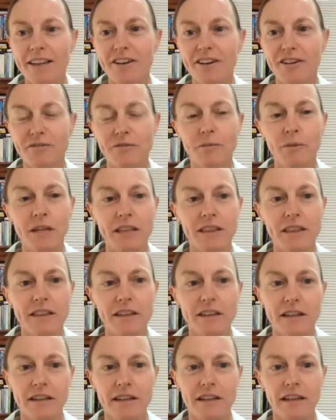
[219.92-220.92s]
off with
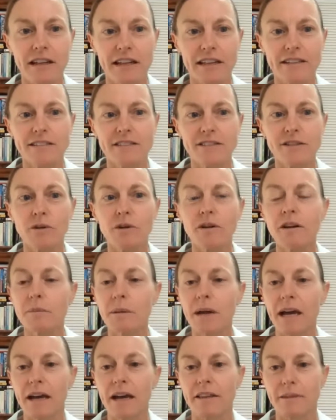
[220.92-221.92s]
let's talk
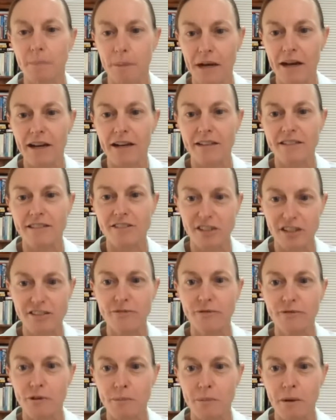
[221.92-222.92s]
about the past
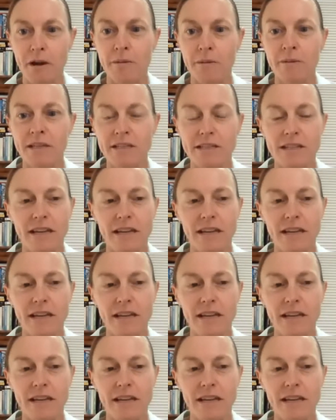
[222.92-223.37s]
just for a moment,